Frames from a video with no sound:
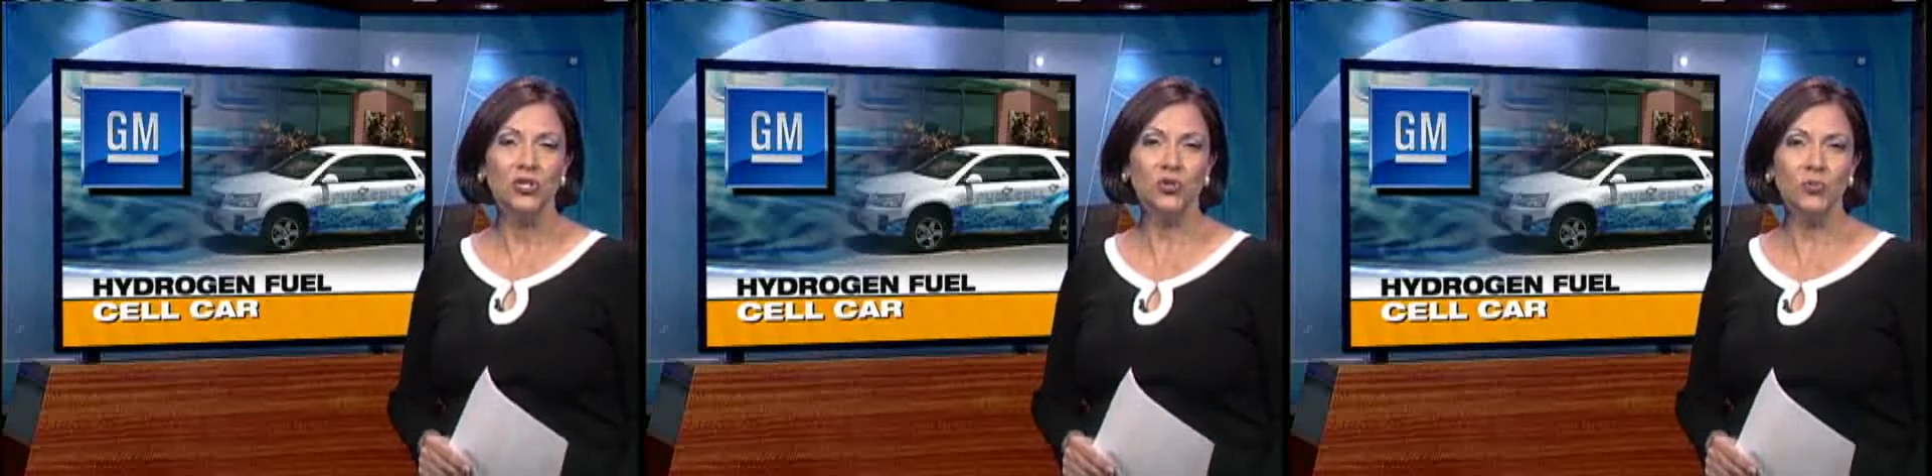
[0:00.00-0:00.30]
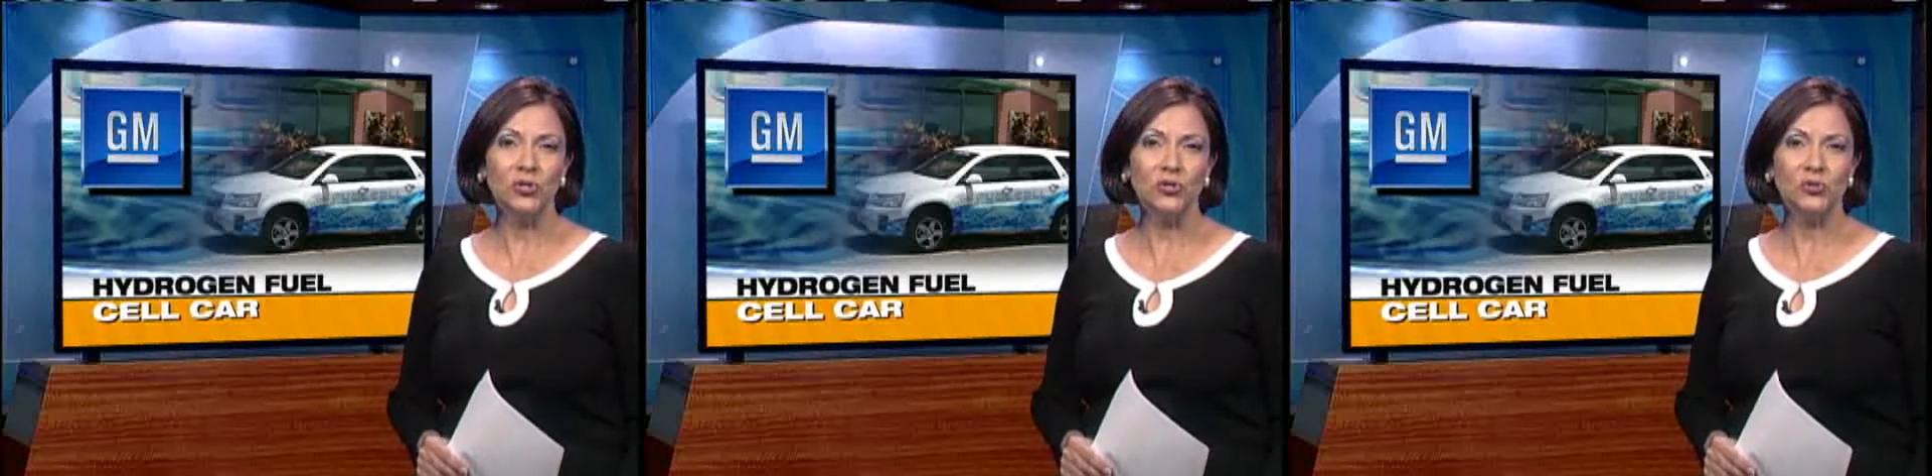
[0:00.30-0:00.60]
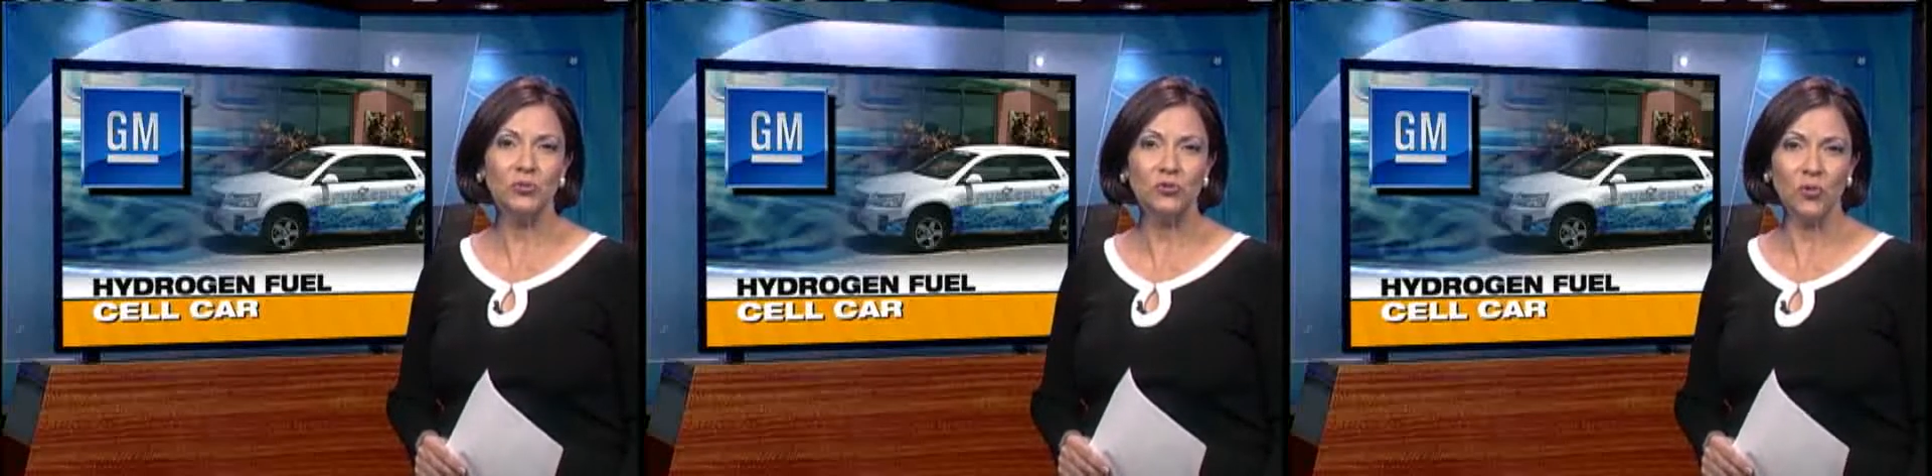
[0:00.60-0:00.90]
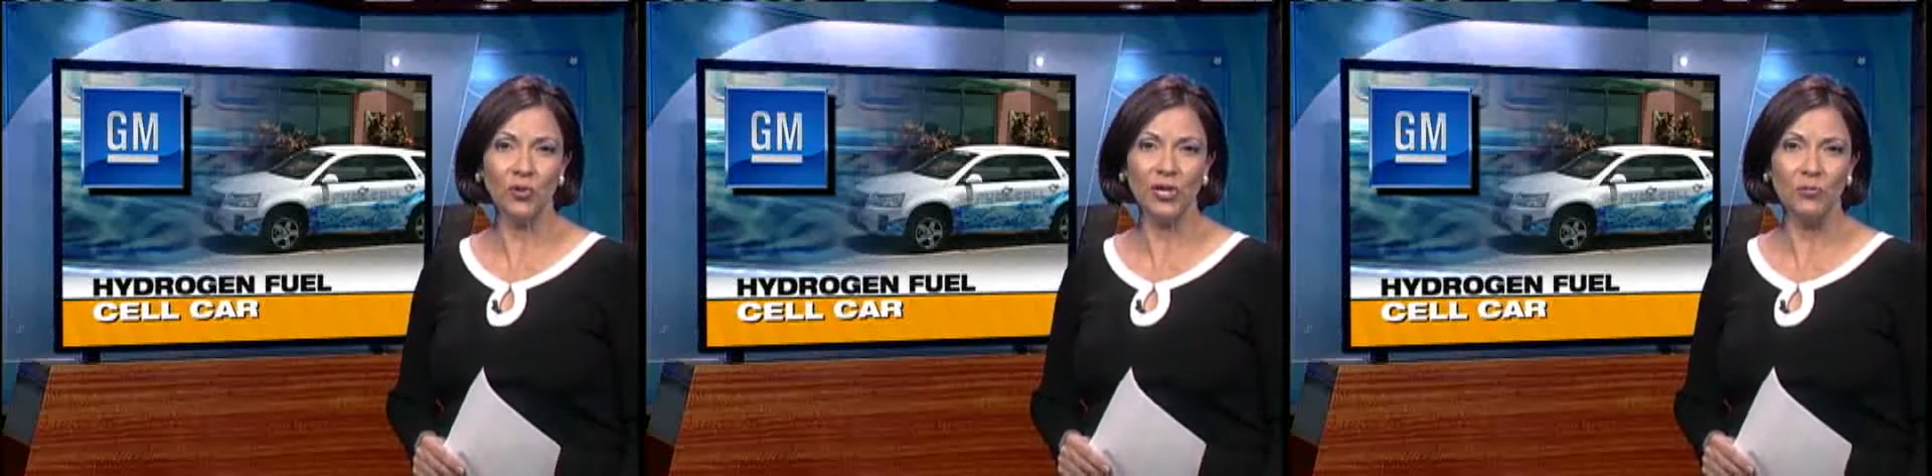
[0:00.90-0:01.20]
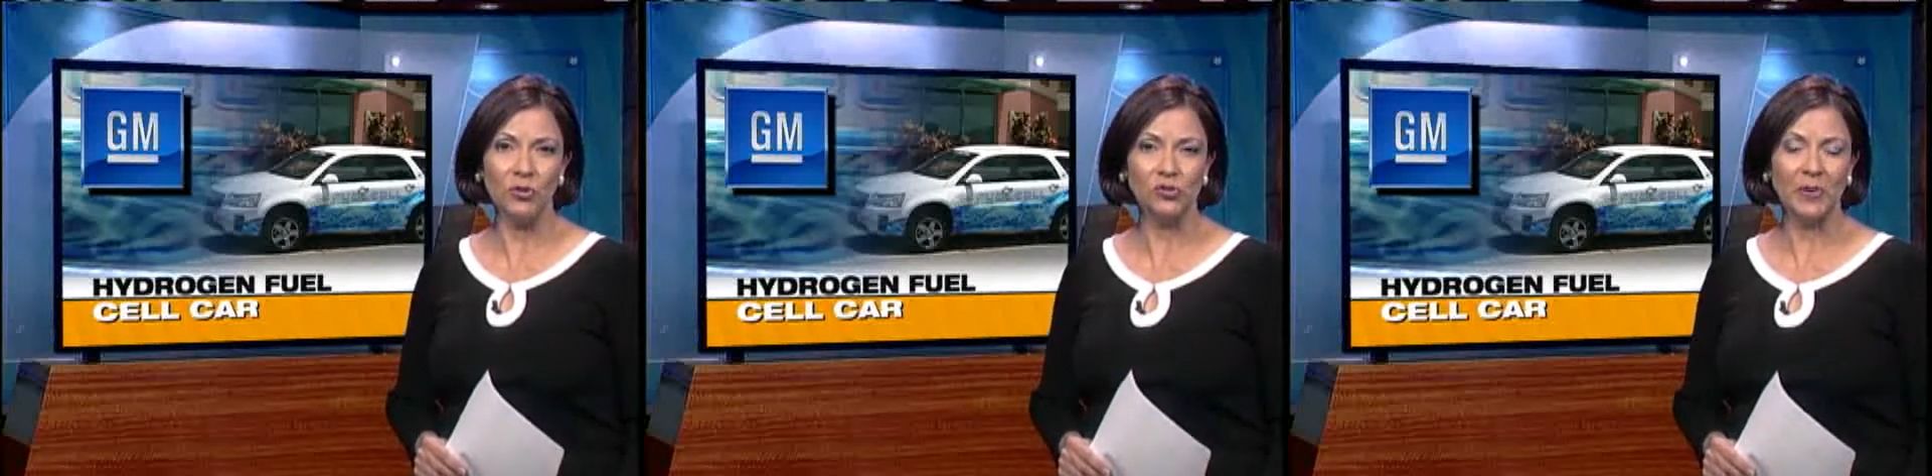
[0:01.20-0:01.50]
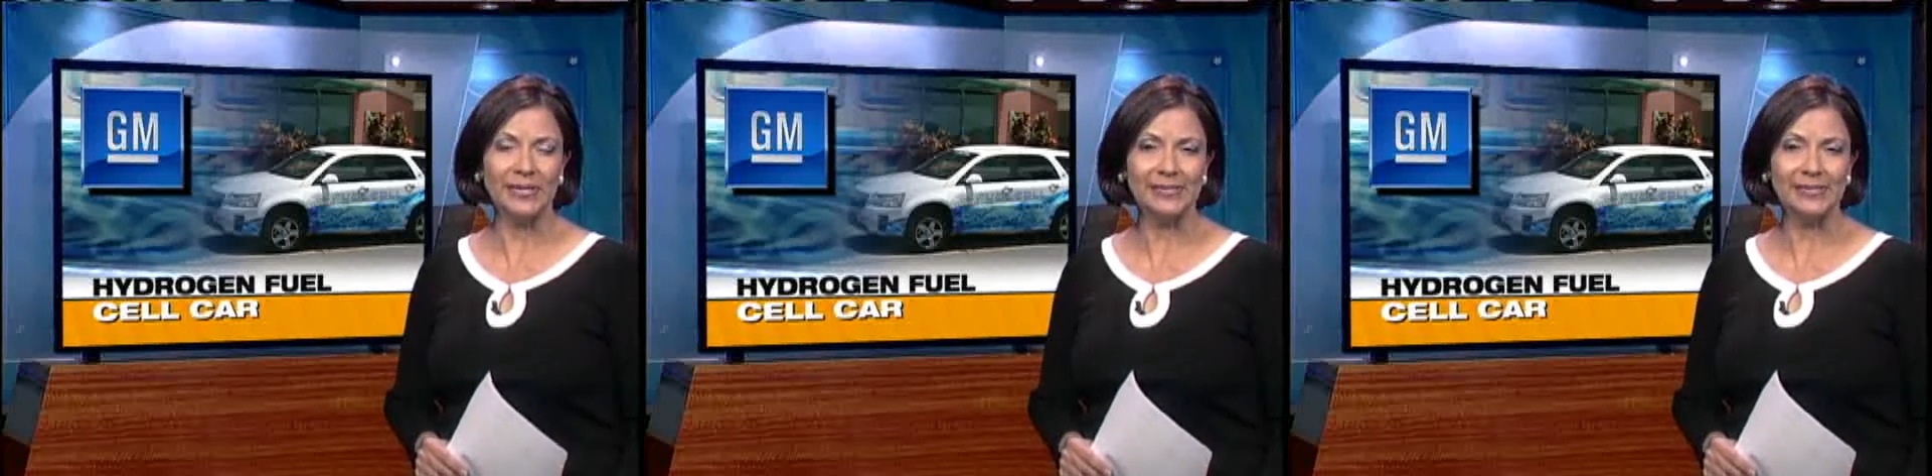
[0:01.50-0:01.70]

to reduce petroleum use by